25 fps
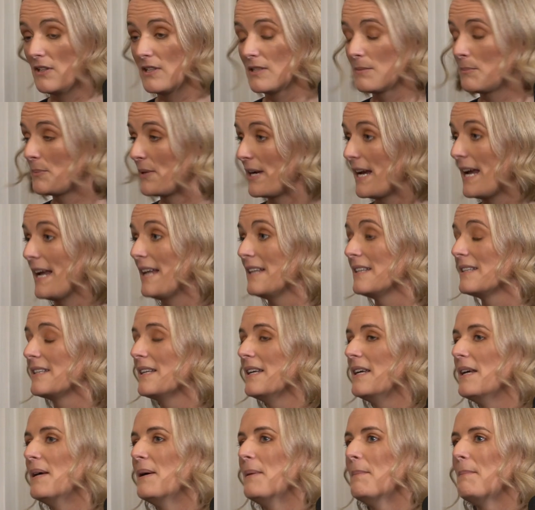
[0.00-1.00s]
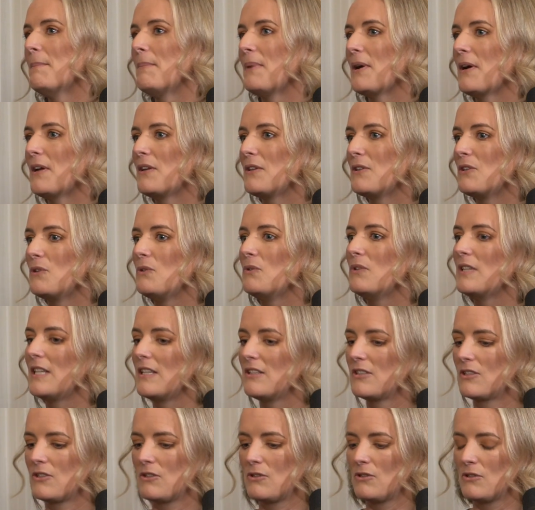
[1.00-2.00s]
brand, but you
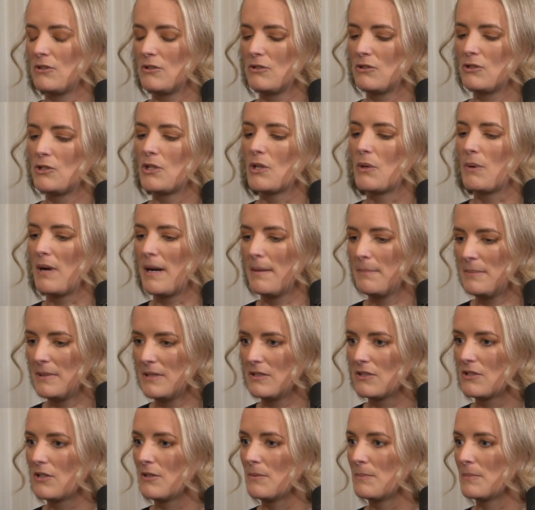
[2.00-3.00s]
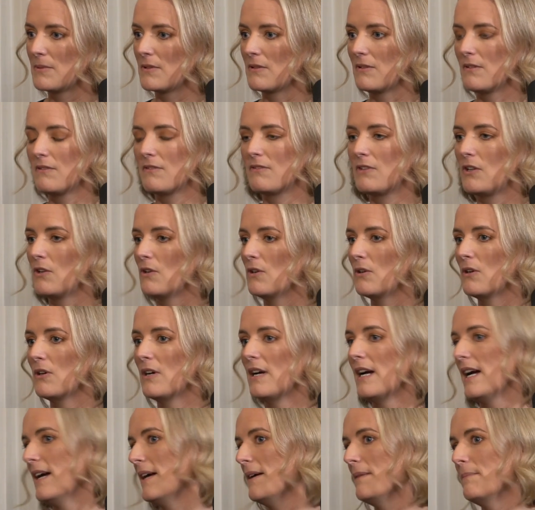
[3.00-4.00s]
need to show up in terms of
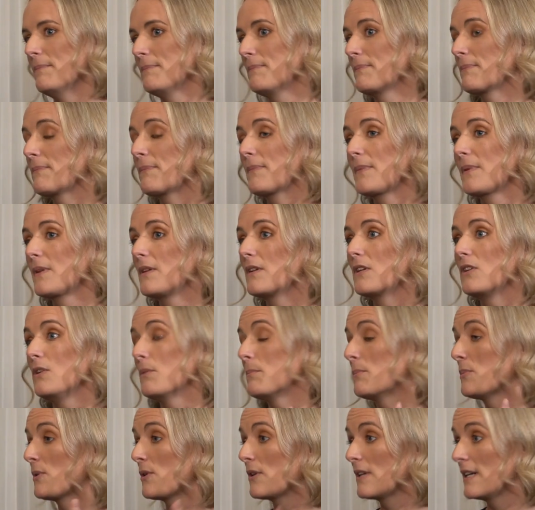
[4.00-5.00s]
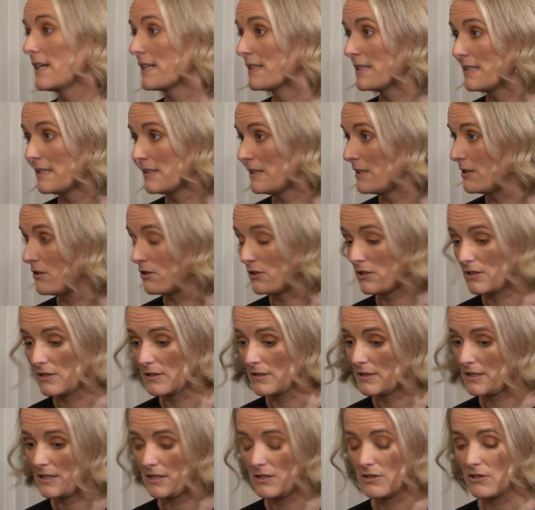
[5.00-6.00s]
your product
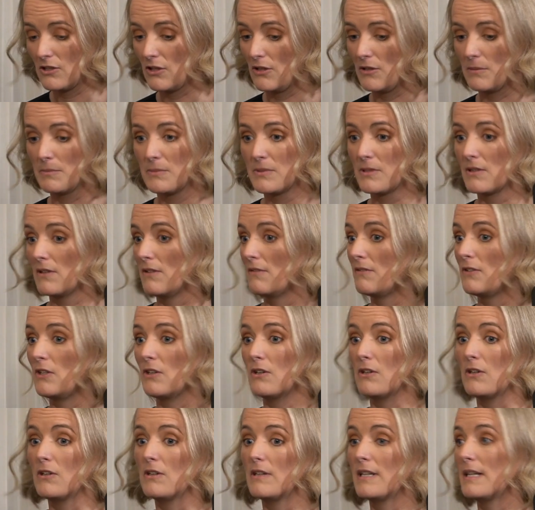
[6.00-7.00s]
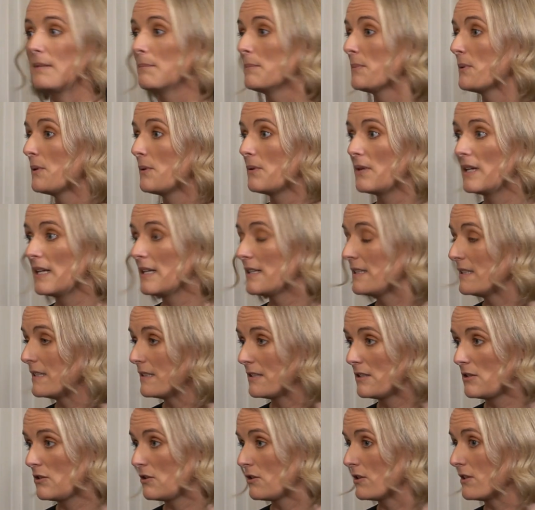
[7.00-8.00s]
decisions, in terms of your employer
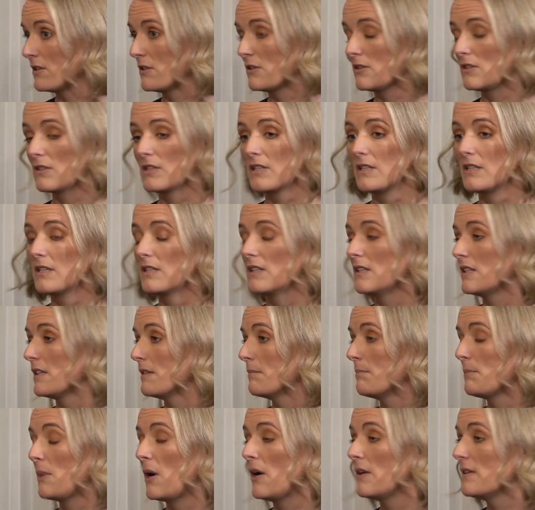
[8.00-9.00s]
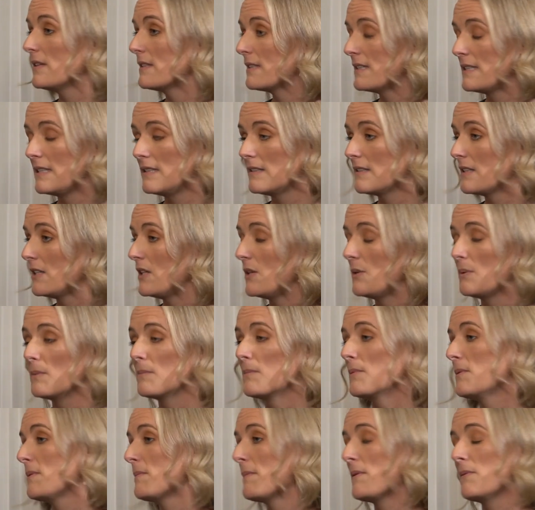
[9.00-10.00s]
decisions, the policies that you
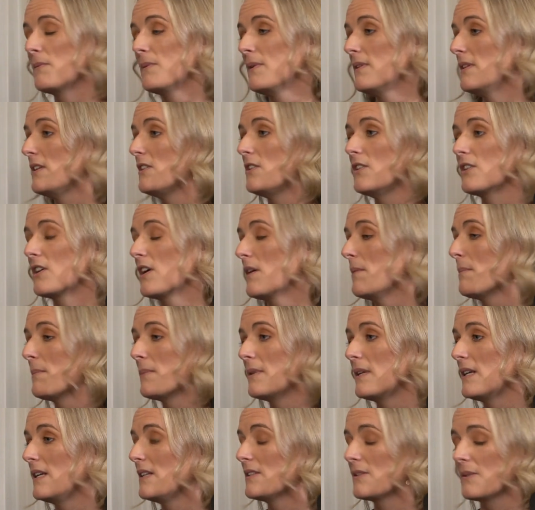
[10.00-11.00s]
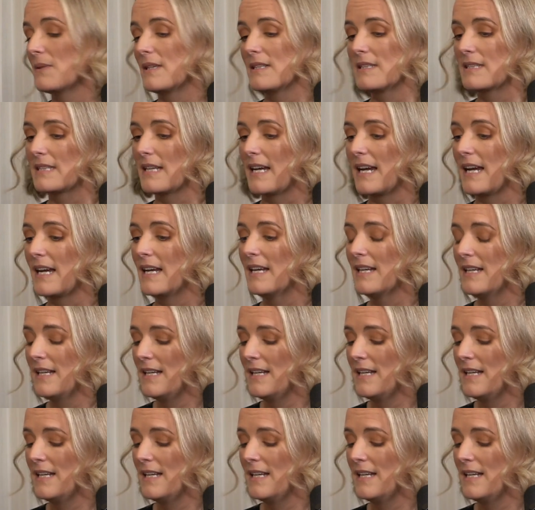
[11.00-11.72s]
implement within your company. So I'd say,